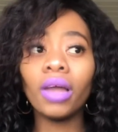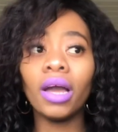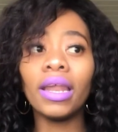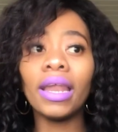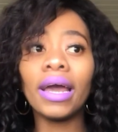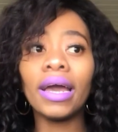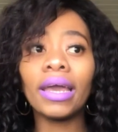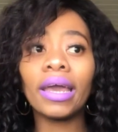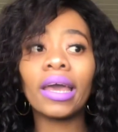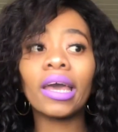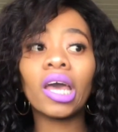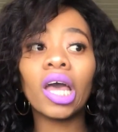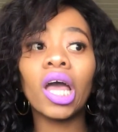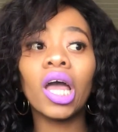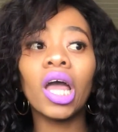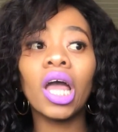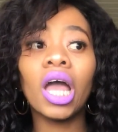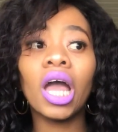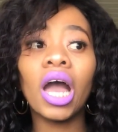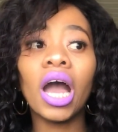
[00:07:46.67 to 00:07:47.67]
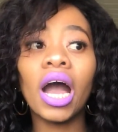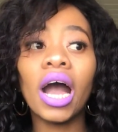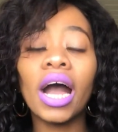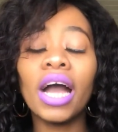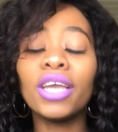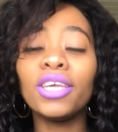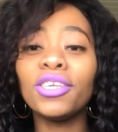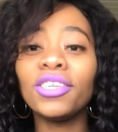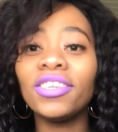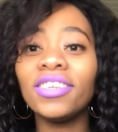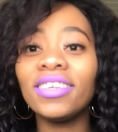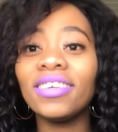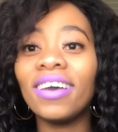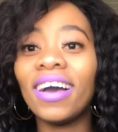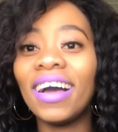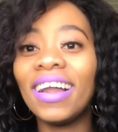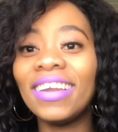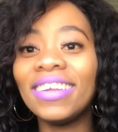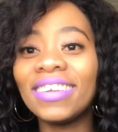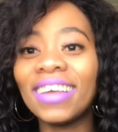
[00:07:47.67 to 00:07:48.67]
Like, I used to
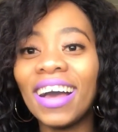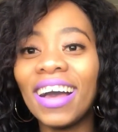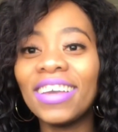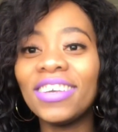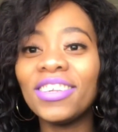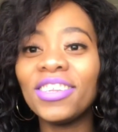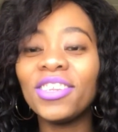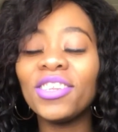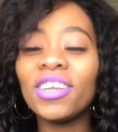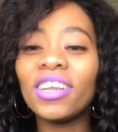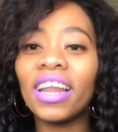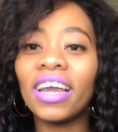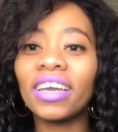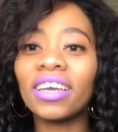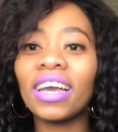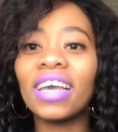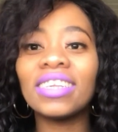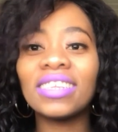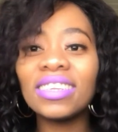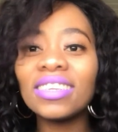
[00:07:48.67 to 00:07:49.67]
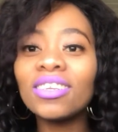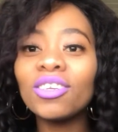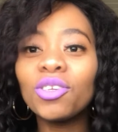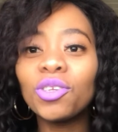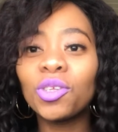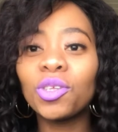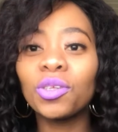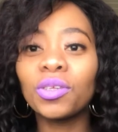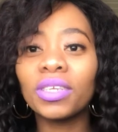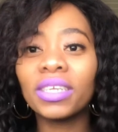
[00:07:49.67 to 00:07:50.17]
like, I still